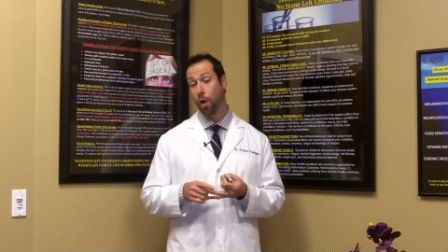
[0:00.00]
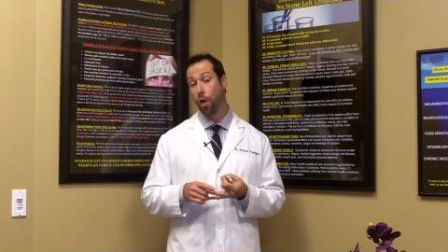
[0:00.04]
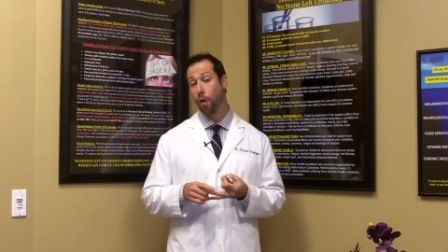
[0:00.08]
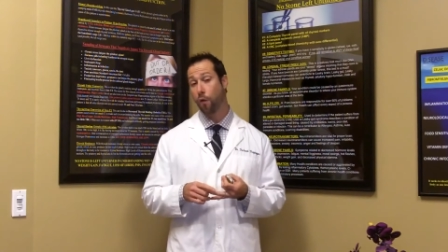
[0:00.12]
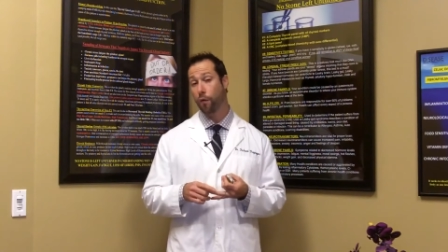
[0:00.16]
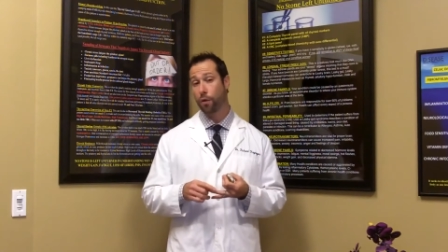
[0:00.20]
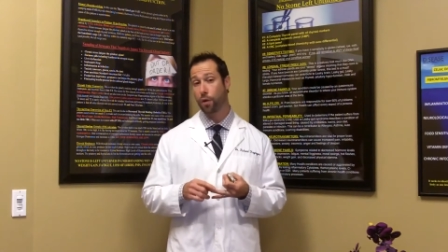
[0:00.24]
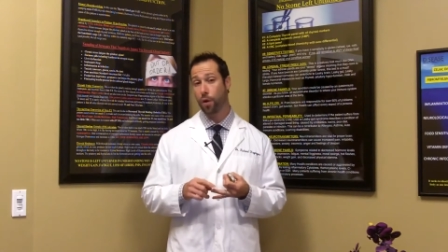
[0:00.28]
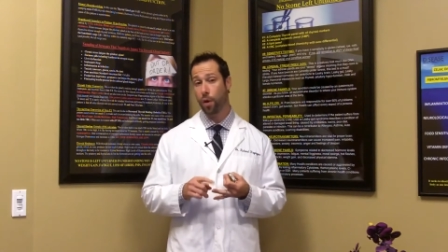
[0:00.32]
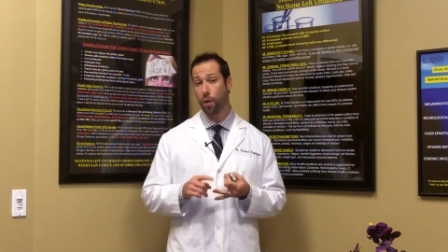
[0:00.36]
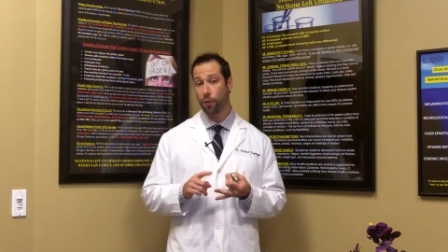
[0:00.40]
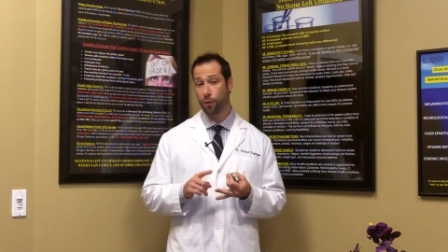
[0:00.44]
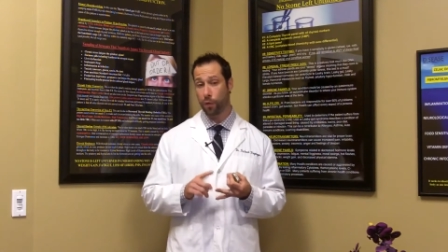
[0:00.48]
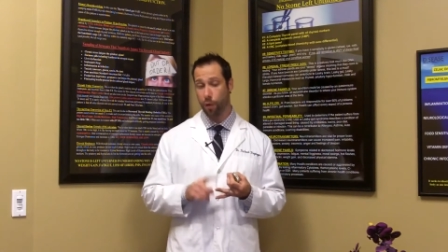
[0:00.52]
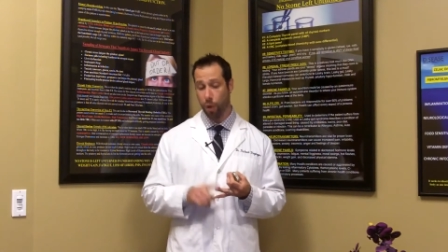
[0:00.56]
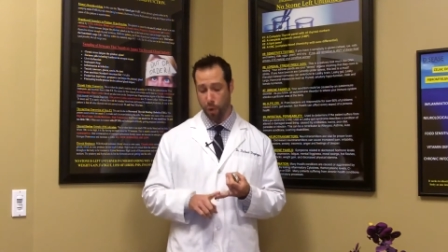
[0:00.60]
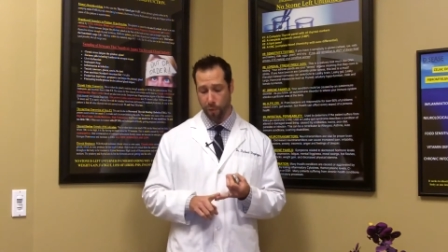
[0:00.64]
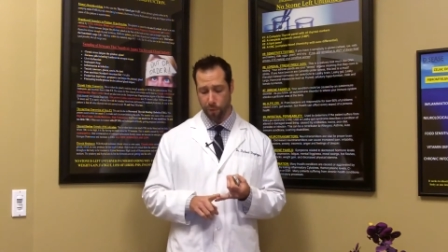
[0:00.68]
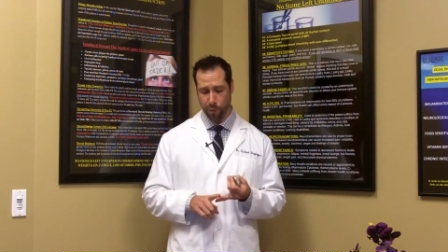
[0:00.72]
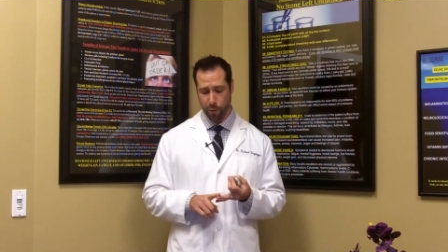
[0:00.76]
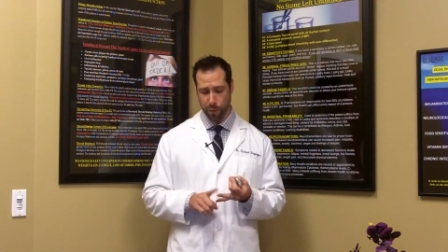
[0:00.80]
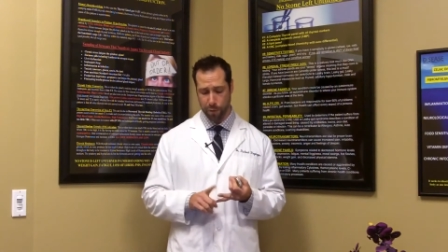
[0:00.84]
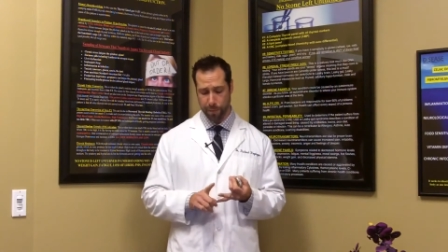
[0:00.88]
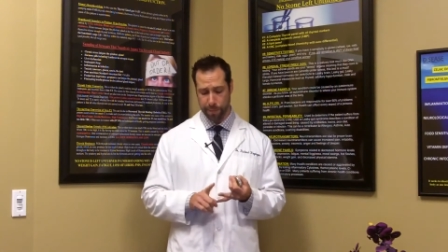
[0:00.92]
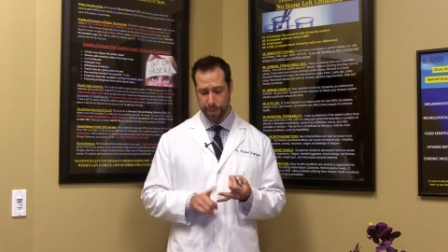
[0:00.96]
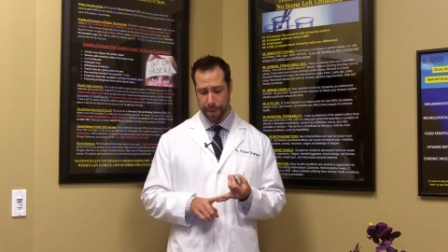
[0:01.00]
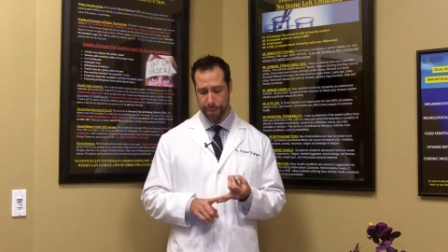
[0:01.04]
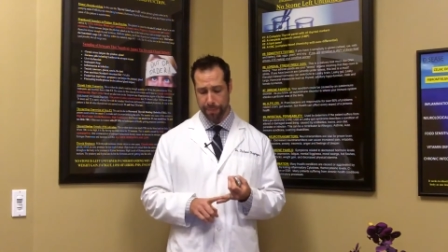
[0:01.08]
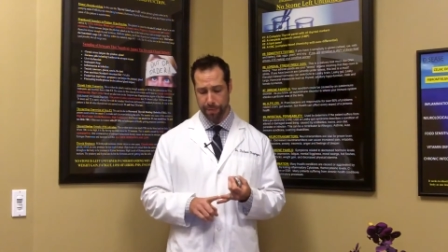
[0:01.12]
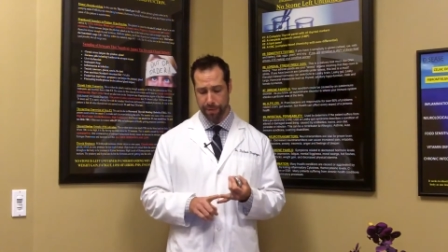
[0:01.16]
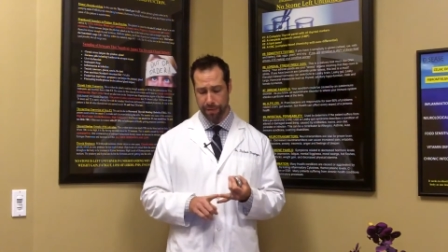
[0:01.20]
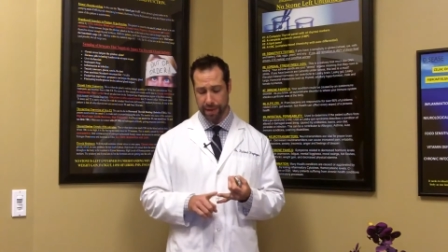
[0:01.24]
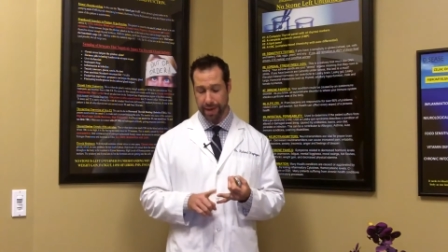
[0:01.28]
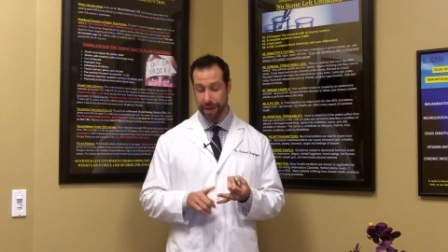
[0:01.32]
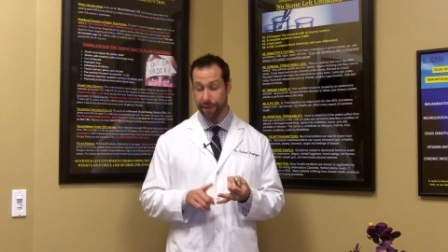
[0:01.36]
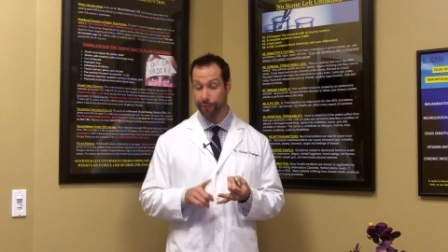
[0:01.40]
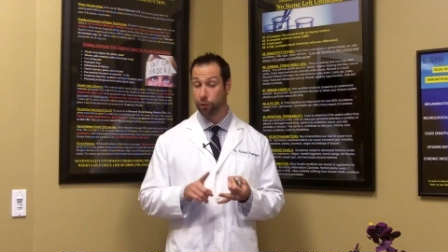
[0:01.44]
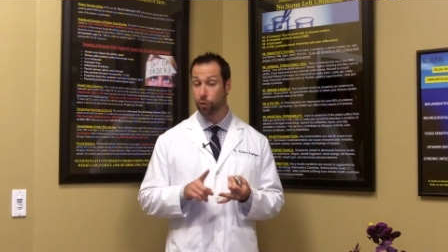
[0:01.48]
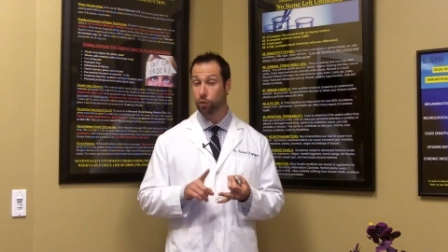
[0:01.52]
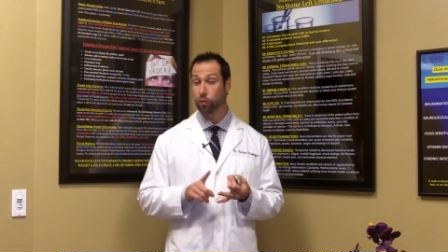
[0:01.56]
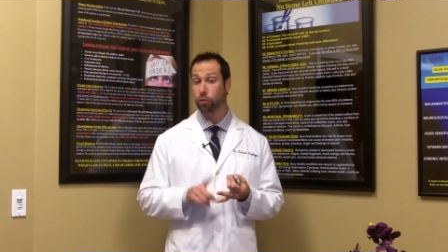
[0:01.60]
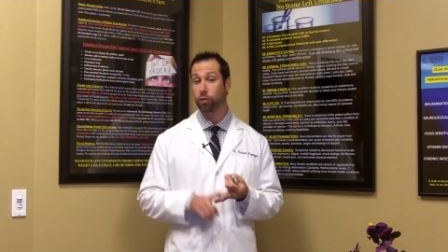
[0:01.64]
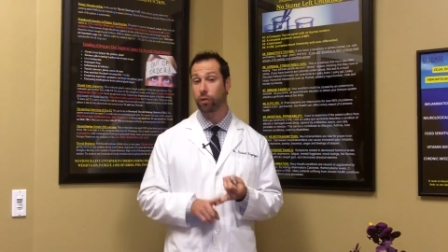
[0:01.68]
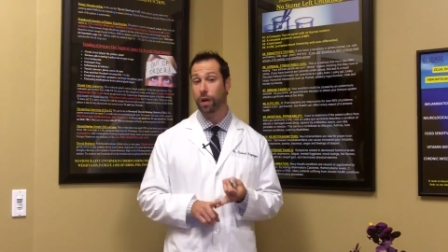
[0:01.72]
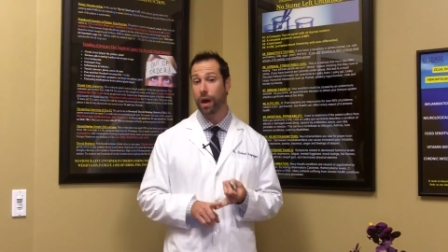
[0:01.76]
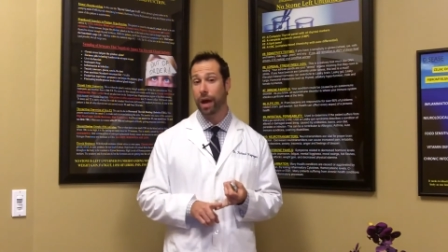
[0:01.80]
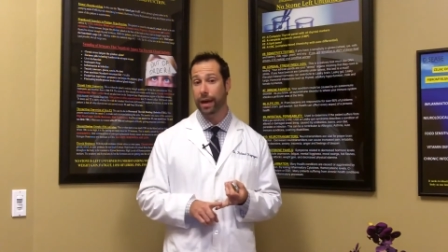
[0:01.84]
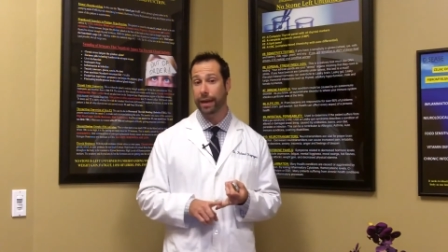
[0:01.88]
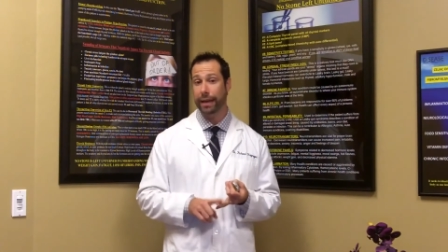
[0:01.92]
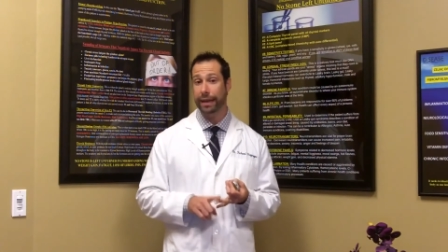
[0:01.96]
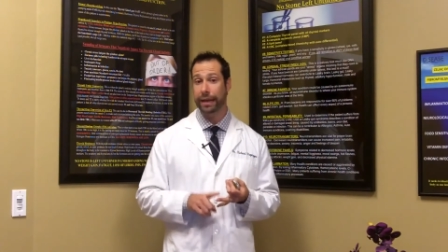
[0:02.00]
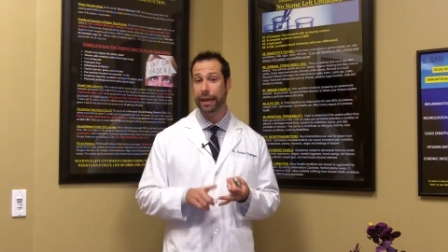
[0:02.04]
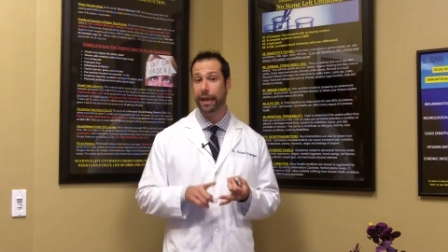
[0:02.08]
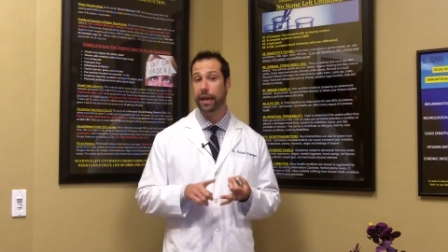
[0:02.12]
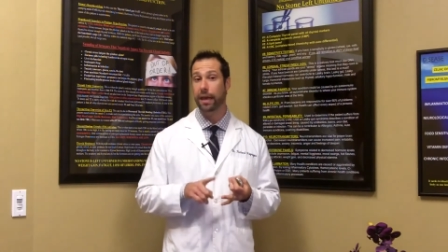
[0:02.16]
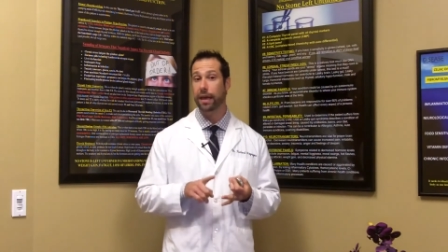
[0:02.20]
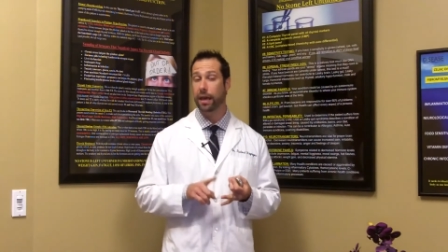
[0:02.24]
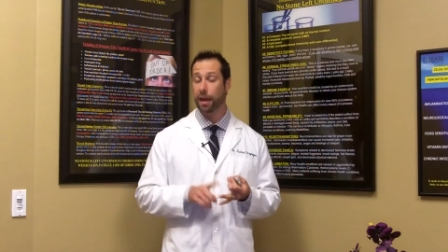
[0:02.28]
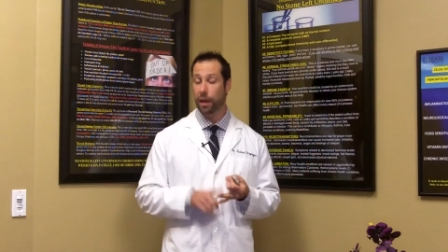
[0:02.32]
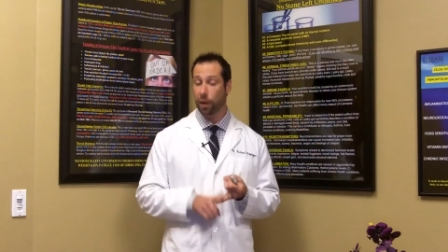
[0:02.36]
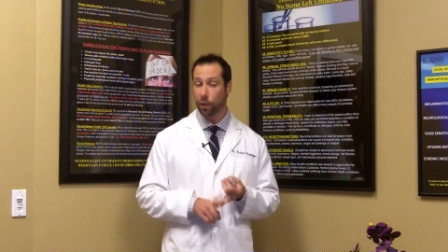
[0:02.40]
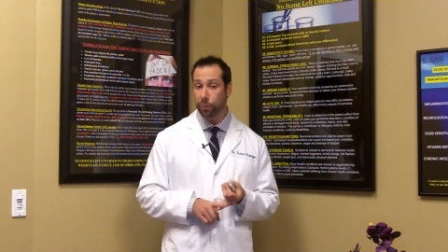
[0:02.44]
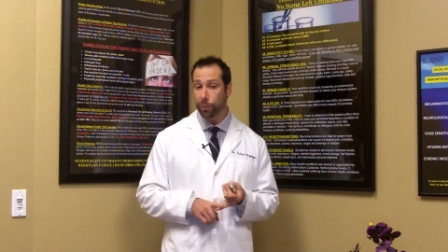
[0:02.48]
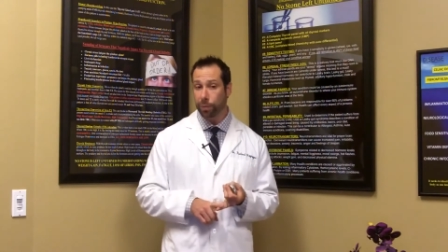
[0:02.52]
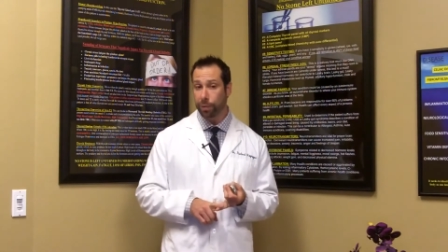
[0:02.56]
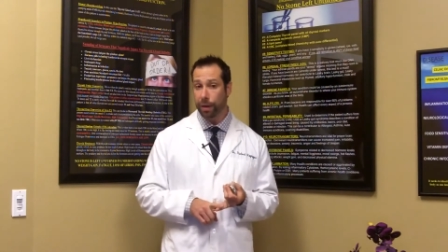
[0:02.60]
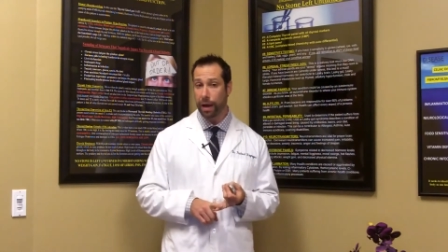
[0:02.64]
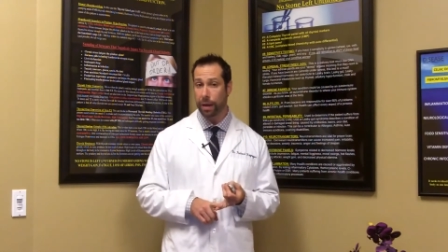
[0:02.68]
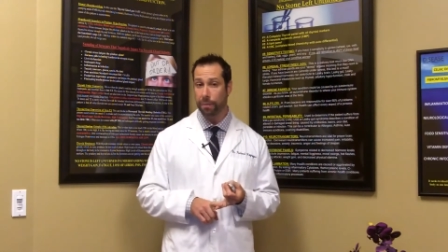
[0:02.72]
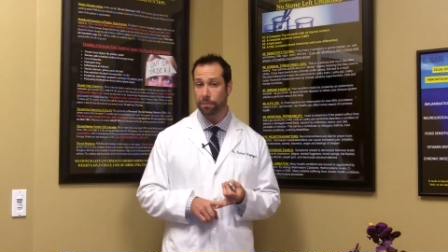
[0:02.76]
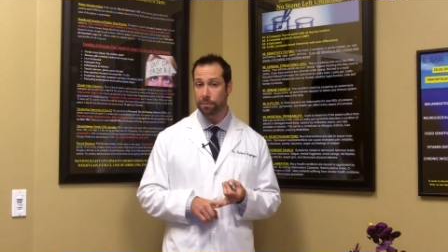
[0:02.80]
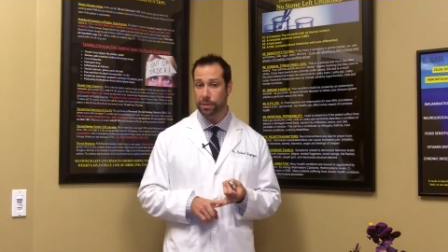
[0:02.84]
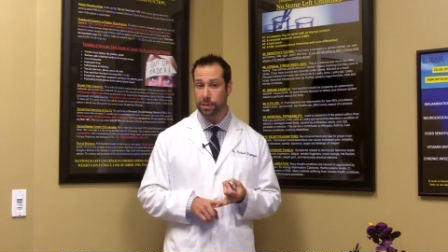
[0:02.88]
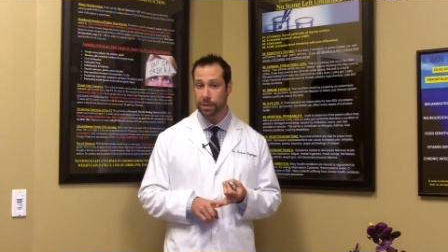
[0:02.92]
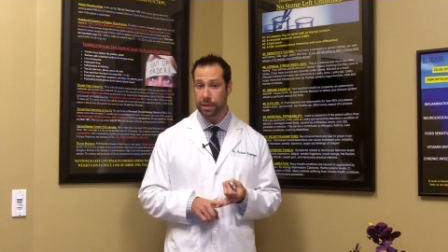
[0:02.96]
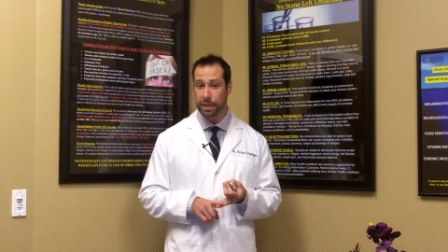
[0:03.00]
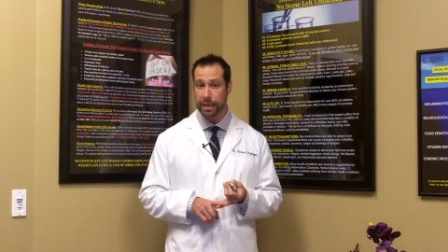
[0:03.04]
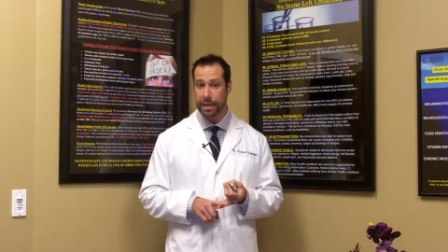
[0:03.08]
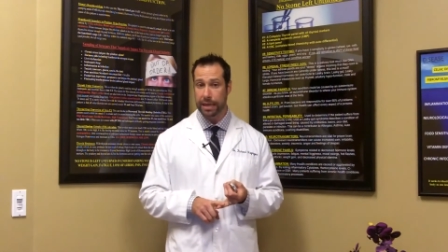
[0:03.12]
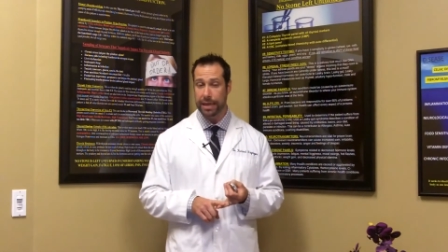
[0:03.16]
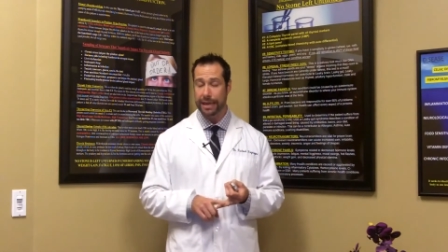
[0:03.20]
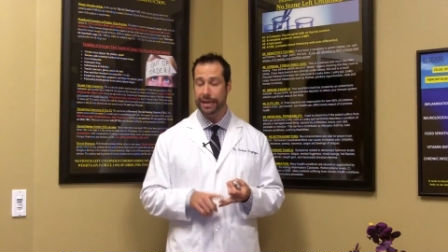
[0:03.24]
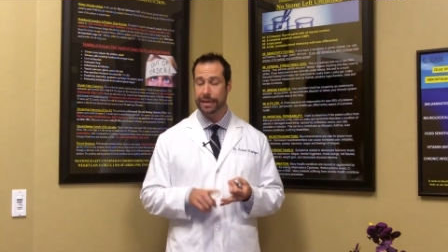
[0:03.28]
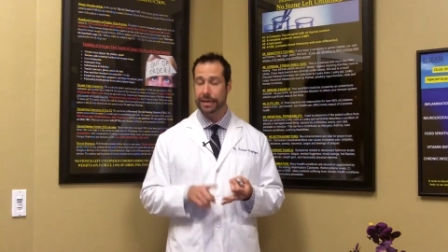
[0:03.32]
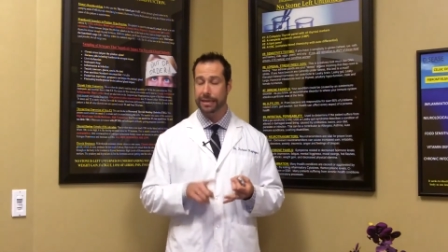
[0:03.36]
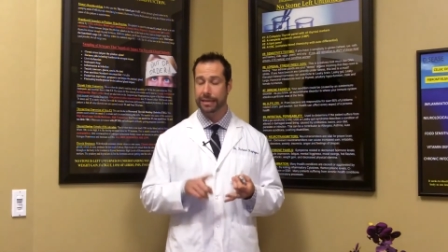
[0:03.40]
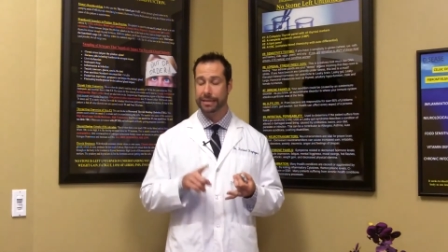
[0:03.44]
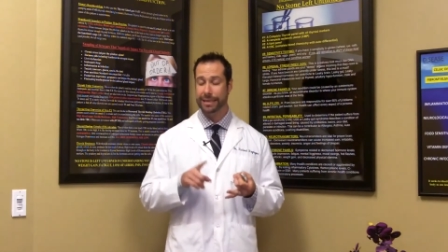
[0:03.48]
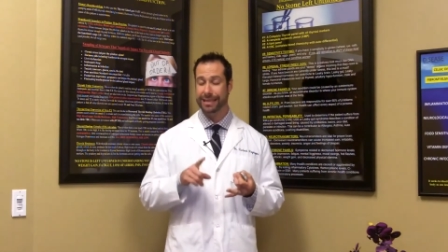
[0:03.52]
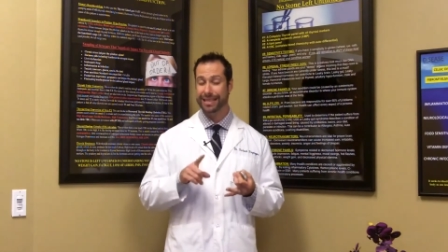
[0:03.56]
I see over and over and over with people that have chronic health problems